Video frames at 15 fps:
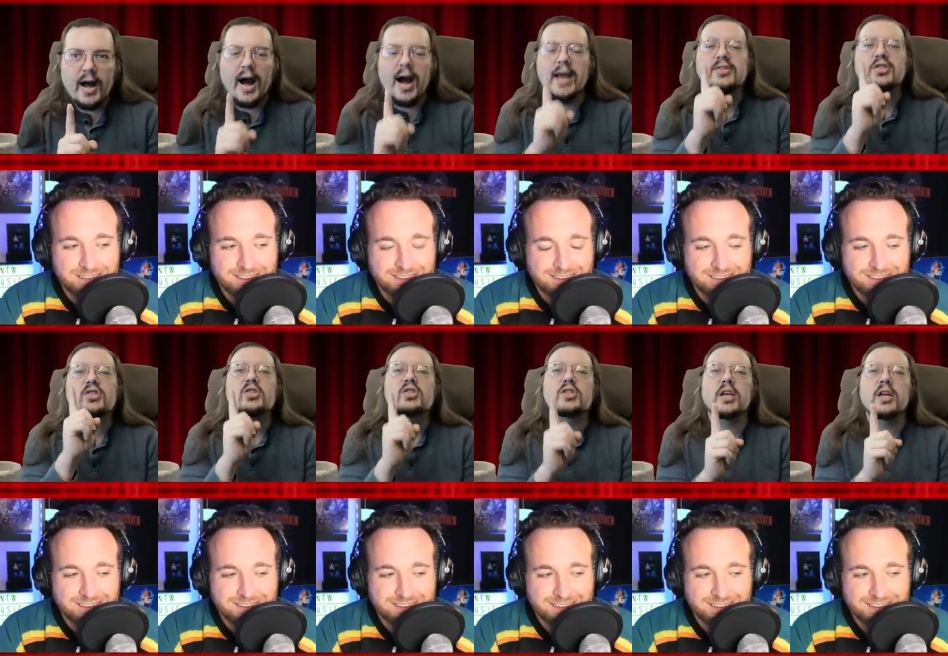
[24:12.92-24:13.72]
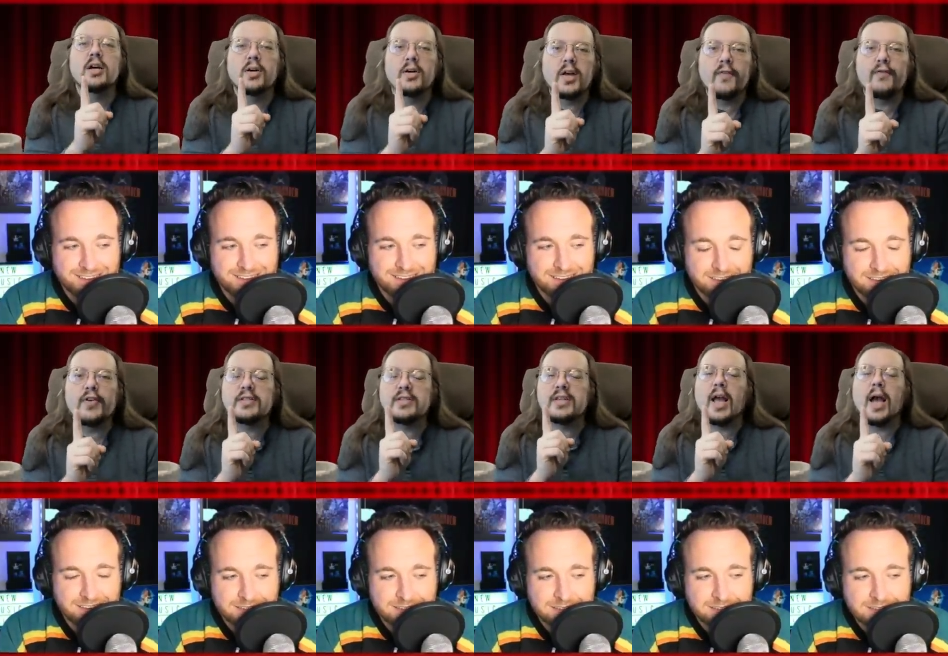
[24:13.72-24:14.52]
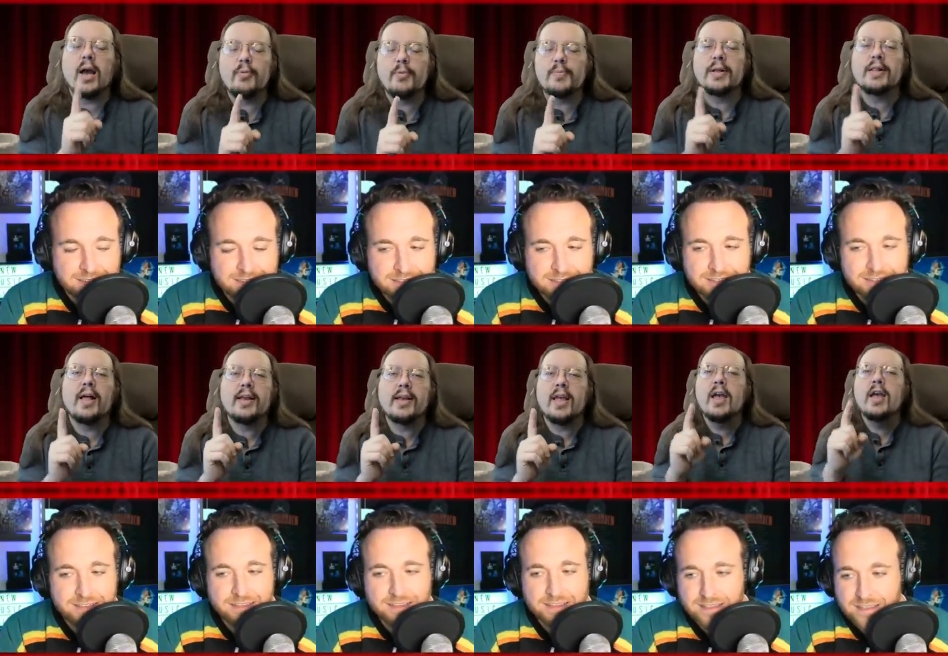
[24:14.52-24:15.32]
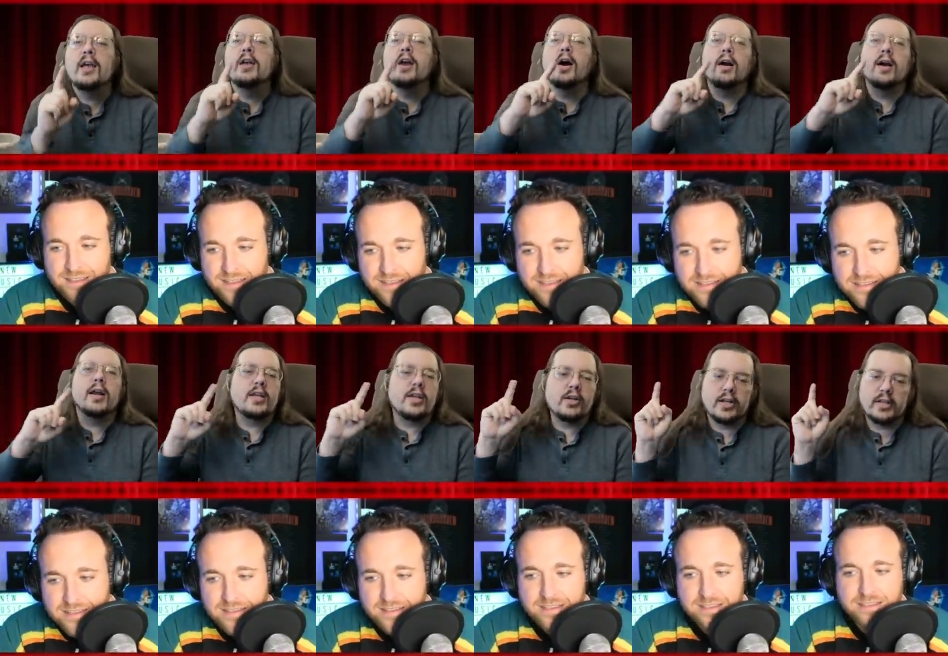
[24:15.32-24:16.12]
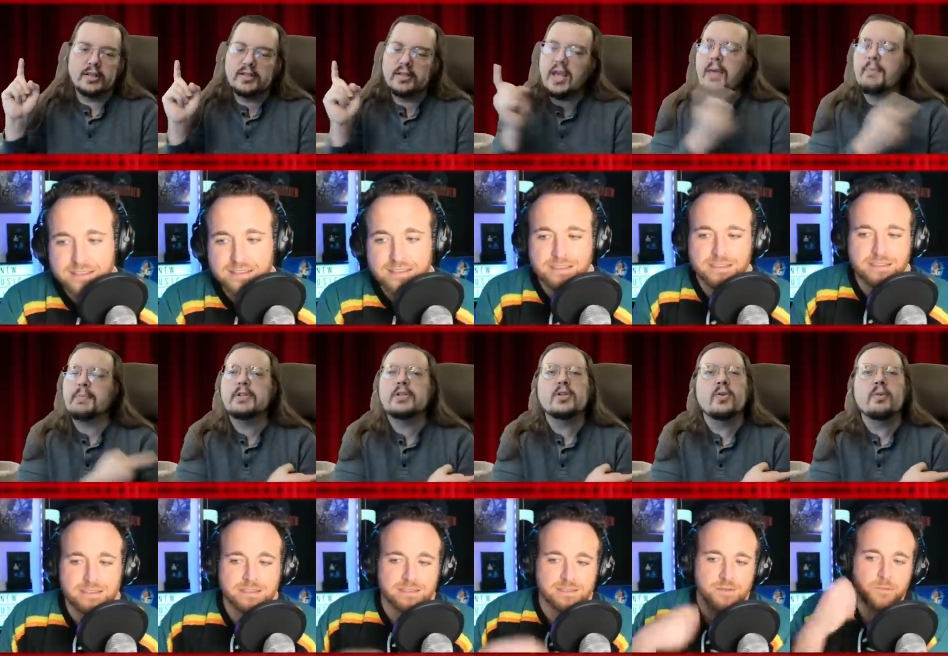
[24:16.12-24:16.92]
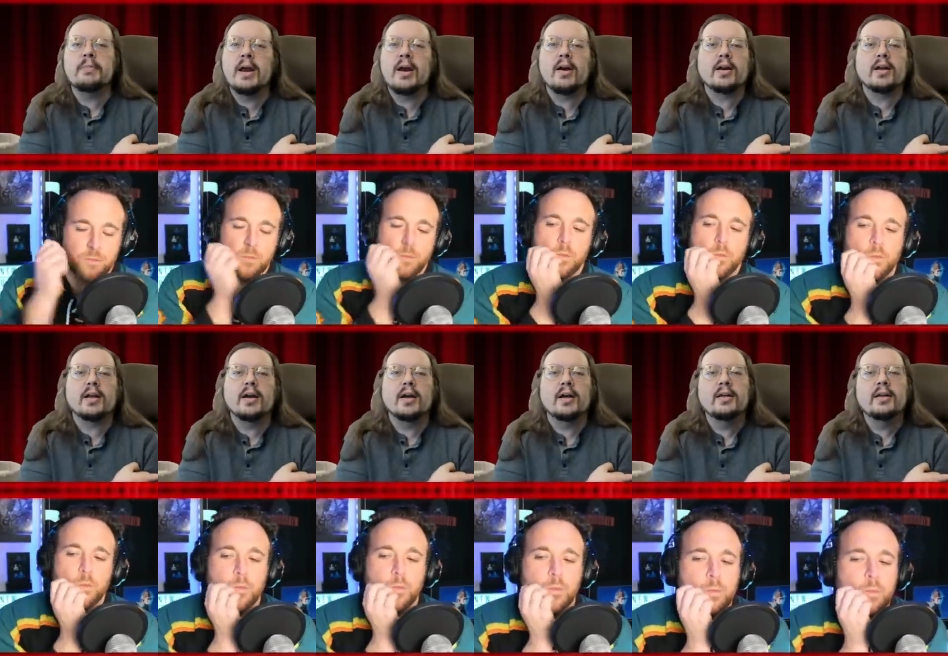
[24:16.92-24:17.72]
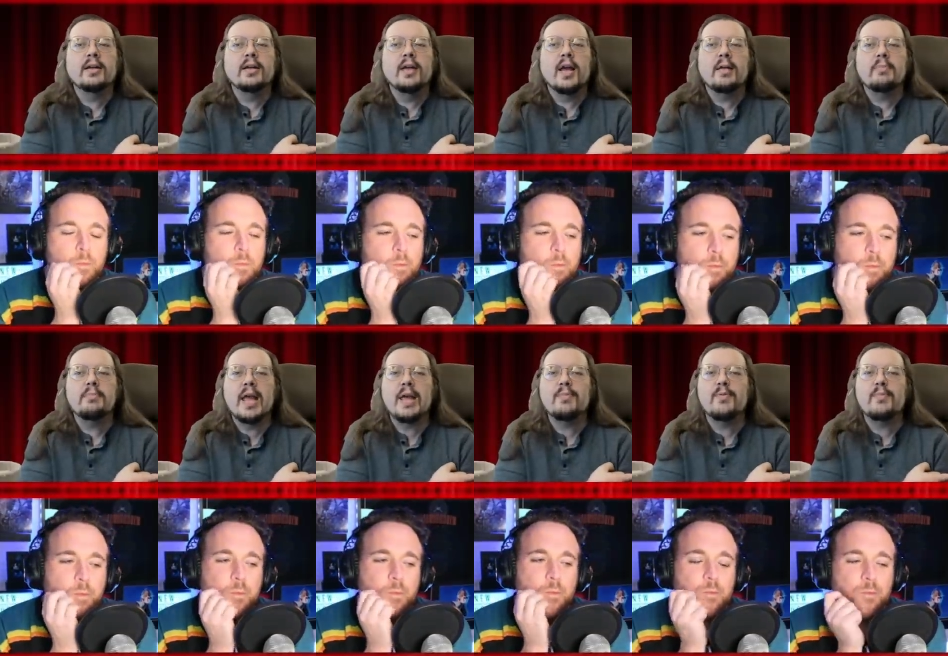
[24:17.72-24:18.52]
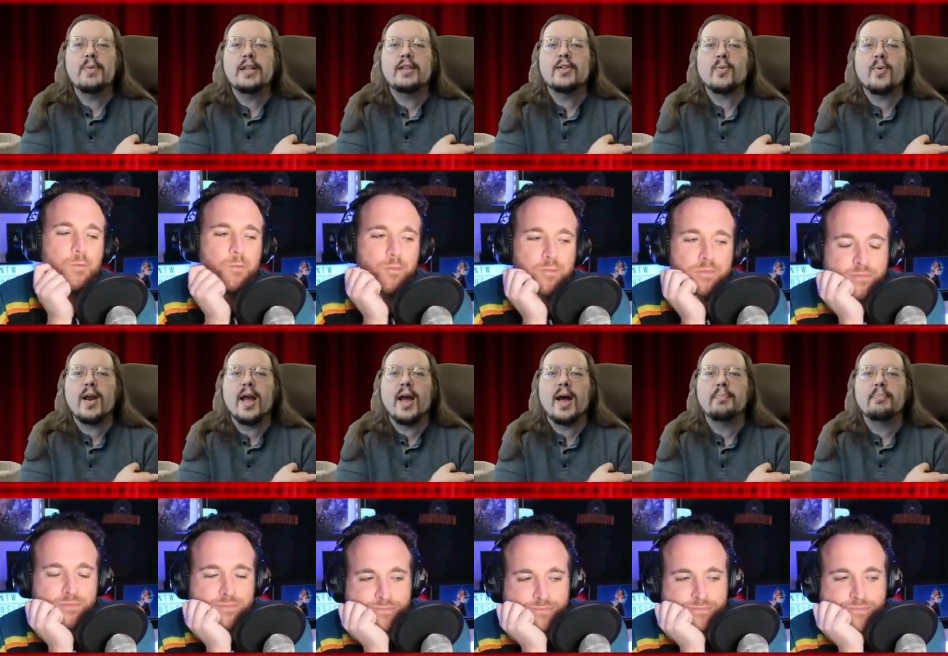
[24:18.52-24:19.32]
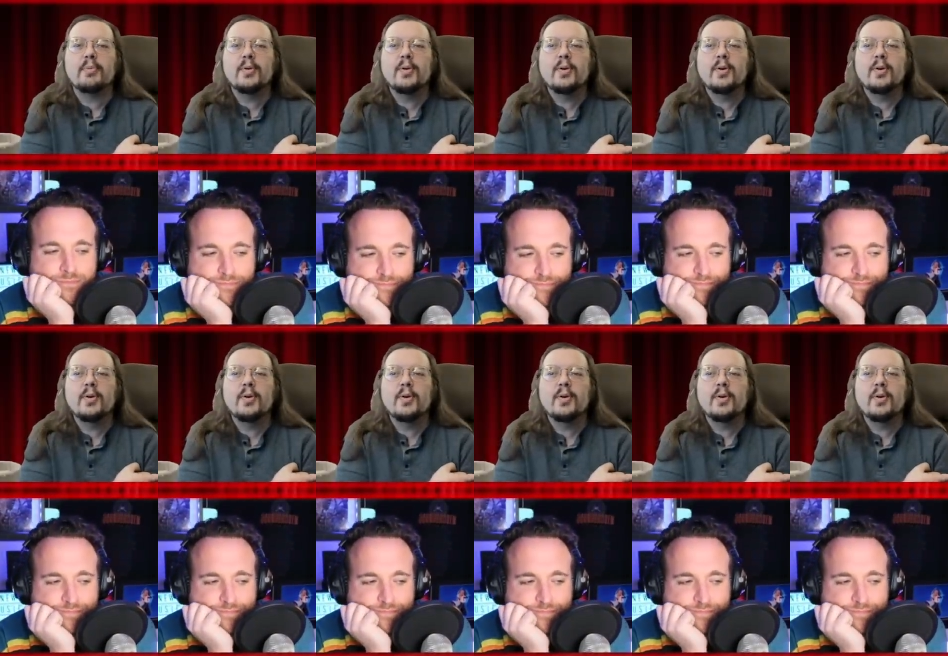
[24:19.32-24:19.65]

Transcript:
Speaker 1: I still, if it's, I would be like, all right, you could escape into America and maybe beat the rap,